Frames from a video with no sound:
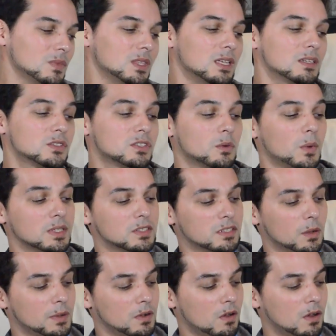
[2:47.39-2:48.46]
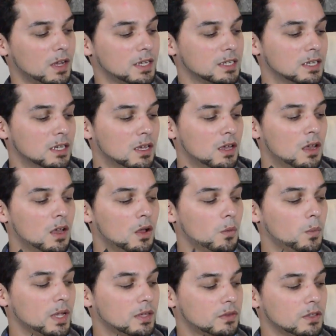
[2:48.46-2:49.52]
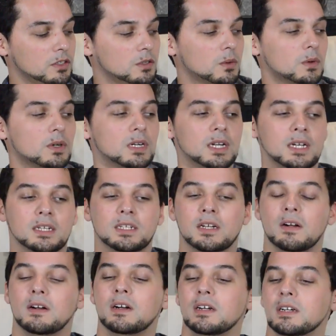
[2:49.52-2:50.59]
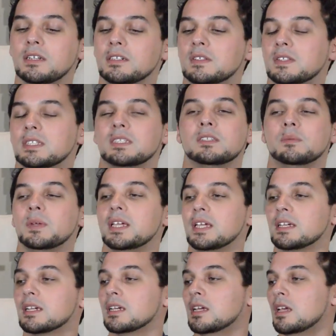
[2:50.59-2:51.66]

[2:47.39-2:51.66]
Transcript: So what's going on with your cards this week?